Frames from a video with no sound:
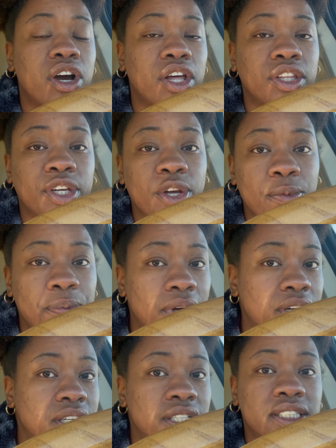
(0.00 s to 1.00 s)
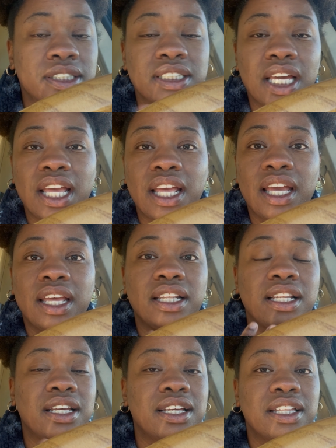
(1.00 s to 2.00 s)
other coupons
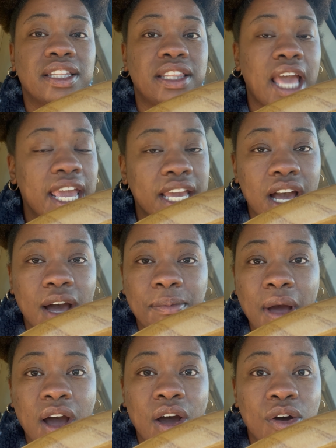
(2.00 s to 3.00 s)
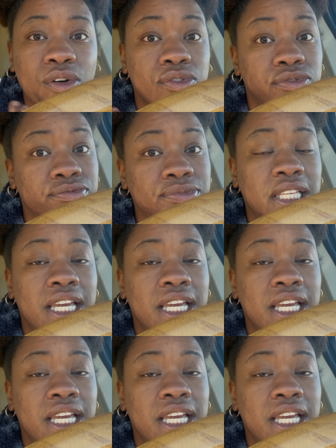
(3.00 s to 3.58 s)
and they come off.